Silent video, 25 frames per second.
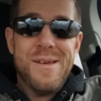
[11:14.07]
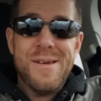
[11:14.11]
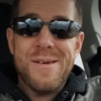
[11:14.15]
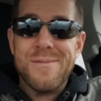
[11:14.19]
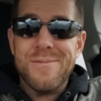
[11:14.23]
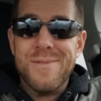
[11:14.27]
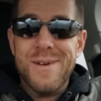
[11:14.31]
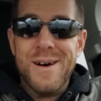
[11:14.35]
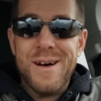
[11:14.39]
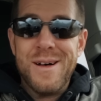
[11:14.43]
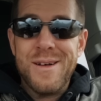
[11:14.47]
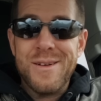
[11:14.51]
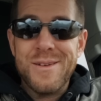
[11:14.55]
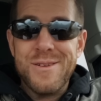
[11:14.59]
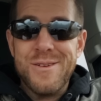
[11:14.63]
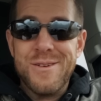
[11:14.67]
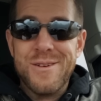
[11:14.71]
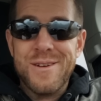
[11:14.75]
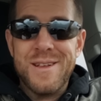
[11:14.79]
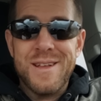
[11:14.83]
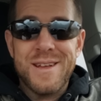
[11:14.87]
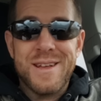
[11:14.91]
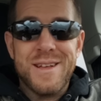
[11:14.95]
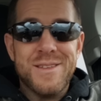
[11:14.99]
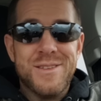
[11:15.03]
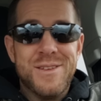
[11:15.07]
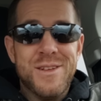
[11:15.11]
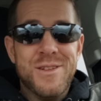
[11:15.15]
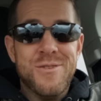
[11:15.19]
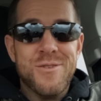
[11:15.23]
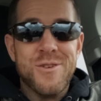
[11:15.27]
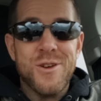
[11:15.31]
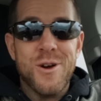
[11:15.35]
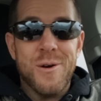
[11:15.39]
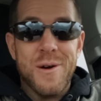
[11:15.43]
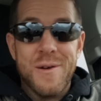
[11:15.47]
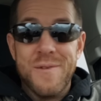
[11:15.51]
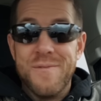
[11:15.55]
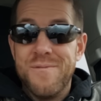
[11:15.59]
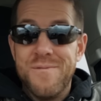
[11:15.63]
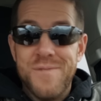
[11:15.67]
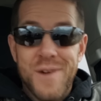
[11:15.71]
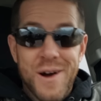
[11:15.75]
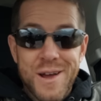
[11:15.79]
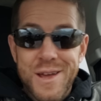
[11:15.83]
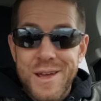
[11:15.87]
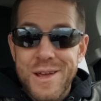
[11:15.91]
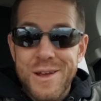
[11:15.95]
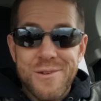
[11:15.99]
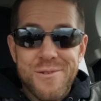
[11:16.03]
Well, you're going to continue going
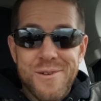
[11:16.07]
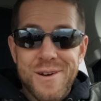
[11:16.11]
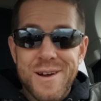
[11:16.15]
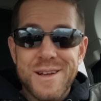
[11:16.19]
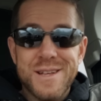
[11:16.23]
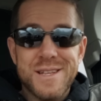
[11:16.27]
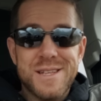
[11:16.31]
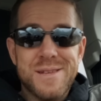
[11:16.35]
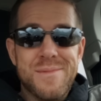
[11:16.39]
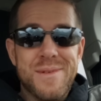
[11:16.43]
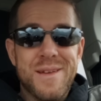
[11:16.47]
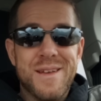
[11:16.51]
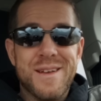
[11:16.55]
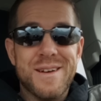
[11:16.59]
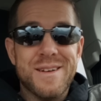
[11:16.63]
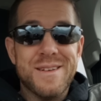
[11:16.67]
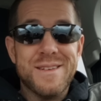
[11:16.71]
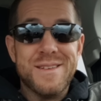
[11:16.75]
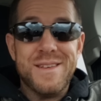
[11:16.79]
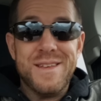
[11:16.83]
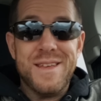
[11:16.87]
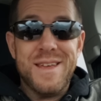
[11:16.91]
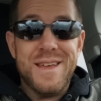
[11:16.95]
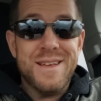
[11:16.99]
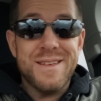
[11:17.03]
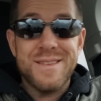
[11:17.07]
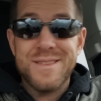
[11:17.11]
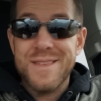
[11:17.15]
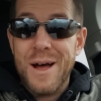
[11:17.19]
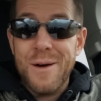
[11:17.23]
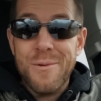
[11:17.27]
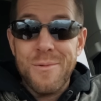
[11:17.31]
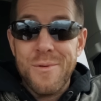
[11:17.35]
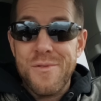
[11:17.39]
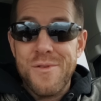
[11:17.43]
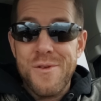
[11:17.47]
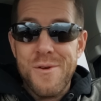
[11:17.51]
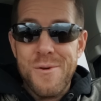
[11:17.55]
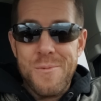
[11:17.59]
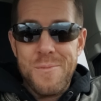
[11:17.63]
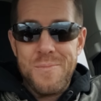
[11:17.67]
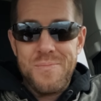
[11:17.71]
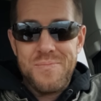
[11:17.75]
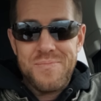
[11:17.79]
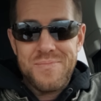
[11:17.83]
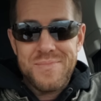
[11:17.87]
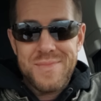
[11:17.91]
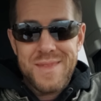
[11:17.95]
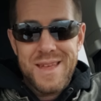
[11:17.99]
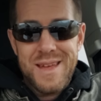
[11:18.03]
fucking crazy because he's done with you.
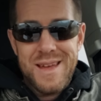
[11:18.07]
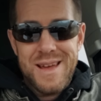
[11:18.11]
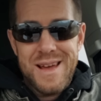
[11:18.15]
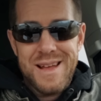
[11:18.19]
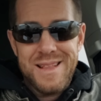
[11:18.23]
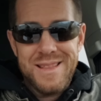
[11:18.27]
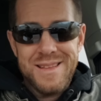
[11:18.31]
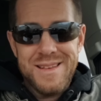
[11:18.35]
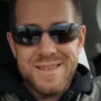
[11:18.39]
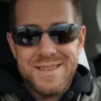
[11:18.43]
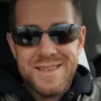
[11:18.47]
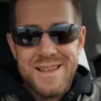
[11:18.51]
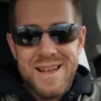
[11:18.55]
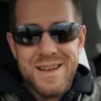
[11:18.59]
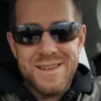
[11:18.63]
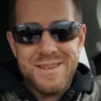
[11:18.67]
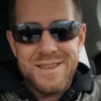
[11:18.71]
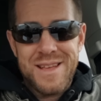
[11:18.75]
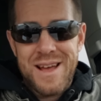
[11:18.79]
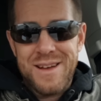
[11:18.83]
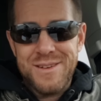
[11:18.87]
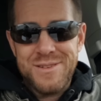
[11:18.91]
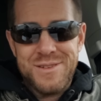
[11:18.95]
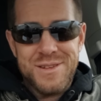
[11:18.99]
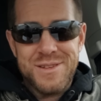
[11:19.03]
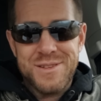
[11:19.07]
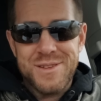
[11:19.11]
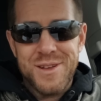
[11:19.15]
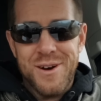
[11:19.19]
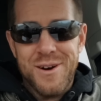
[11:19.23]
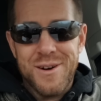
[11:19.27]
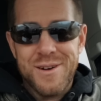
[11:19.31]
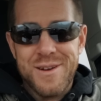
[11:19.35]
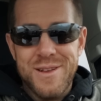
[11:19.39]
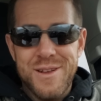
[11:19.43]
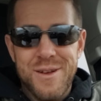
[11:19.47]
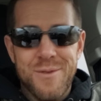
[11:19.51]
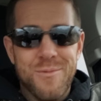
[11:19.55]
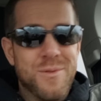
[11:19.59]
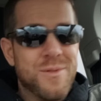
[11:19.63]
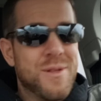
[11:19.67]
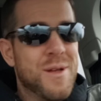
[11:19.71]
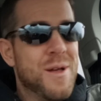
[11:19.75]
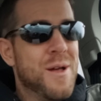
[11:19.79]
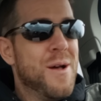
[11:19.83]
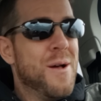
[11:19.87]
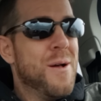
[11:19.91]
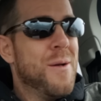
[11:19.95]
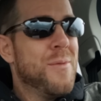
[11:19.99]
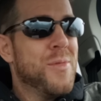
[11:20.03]
And listen how, how she's talking here.
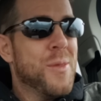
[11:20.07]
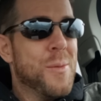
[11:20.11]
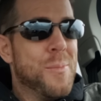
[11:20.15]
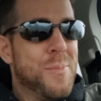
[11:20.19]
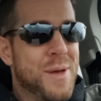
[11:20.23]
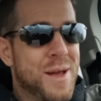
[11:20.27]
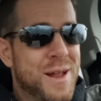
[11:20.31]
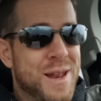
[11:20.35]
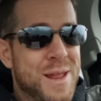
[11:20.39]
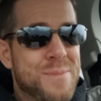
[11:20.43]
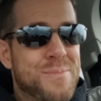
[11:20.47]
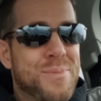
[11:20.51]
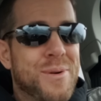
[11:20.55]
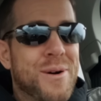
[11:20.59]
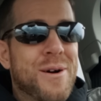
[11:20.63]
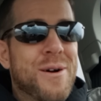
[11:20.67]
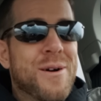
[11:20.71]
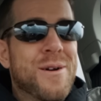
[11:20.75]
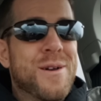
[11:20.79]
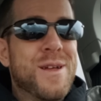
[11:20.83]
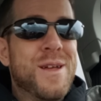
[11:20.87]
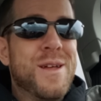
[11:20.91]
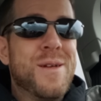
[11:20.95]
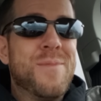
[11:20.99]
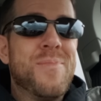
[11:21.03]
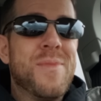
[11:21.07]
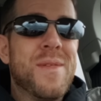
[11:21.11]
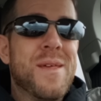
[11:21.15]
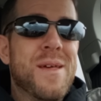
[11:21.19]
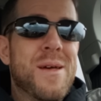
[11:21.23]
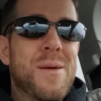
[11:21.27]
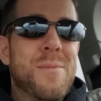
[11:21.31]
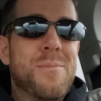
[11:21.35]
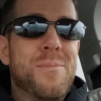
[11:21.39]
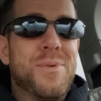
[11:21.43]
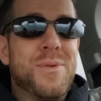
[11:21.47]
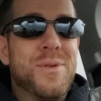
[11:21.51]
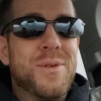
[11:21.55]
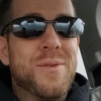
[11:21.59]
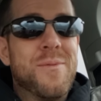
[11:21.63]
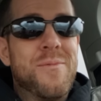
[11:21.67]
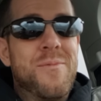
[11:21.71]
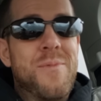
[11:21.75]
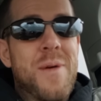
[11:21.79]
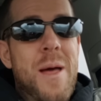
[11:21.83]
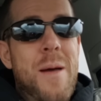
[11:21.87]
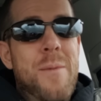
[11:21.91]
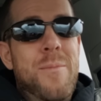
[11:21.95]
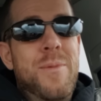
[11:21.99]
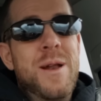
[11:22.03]
The pity party,
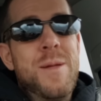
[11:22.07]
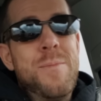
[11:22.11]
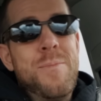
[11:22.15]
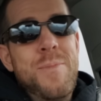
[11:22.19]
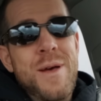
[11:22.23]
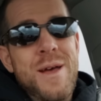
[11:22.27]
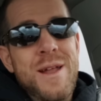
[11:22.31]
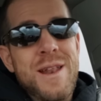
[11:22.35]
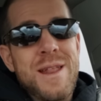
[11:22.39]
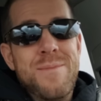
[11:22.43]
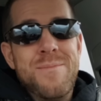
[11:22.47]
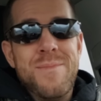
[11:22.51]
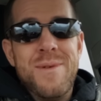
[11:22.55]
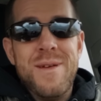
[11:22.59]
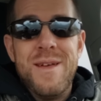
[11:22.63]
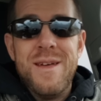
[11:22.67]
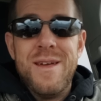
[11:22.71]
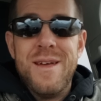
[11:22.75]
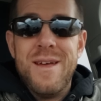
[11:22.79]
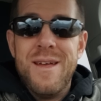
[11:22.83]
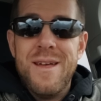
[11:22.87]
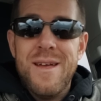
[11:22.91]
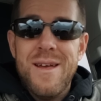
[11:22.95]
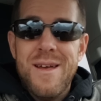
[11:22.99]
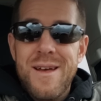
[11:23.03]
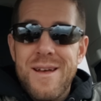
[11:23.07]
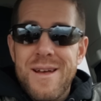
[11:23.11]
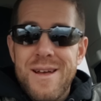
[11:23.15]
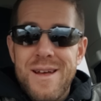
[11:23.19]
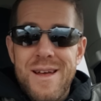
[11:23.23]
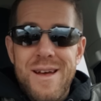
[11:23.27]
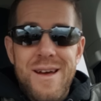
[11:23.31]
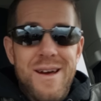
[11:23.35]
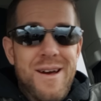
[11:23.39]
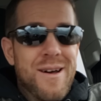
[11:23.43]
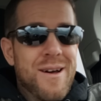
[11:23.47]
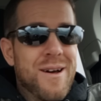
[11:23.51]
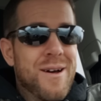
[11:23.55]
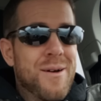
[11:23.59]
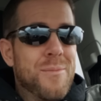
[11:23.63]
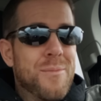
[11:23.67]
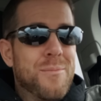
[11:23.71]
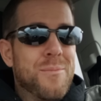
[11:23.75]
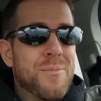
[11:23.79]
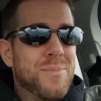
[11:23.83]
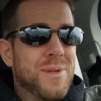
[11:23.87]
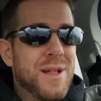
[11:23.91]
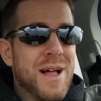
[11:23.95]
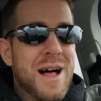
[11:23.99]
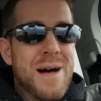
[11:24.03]
everybody pity me,
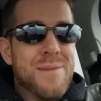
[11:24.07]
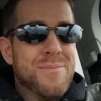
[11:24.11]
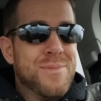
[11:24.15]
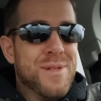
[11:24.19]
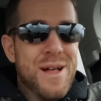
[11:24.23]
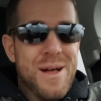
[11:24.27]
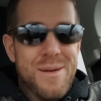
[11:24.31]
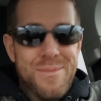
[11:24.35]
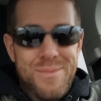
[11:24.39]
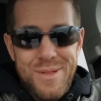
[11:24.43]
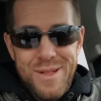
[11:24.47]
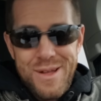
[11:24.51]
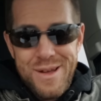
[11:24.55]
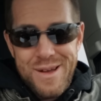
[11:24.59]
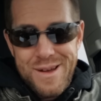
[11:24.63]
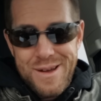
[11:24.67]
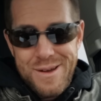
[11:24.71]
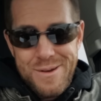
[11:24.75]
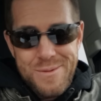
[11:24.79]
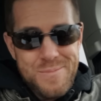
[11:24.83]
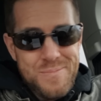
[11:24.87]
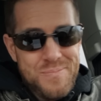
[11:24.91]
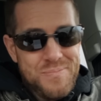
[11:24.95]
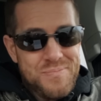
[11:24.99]
blah, blah, blah.